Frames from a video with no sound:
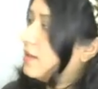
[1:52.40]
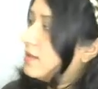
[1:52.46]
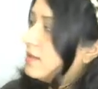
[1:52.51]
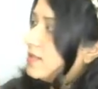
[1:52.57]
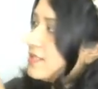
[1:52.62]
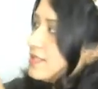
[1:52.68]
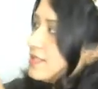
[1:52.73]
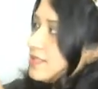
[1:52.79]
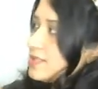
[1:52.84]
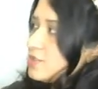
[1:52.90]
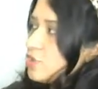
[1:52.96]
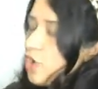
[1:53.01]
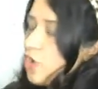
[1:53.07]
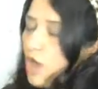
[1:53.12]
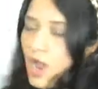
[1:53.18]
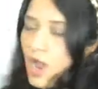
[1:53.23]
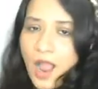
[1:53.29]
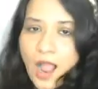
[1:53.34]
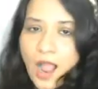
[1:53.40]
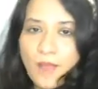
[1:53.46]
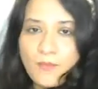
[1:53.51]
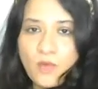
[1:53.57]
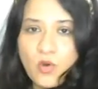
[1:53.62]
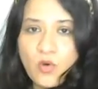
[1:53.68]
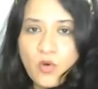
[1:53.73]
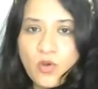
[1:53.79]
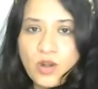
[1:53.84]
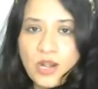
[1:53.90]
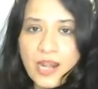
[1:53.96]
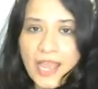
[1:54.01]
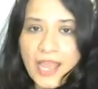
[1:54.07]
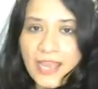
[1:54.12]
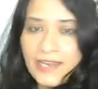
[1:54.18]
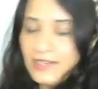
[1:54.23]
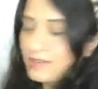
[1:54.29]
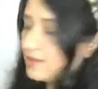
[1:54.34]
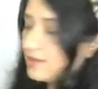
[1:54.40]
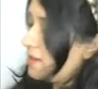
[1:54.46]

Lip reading: This is your armhole line,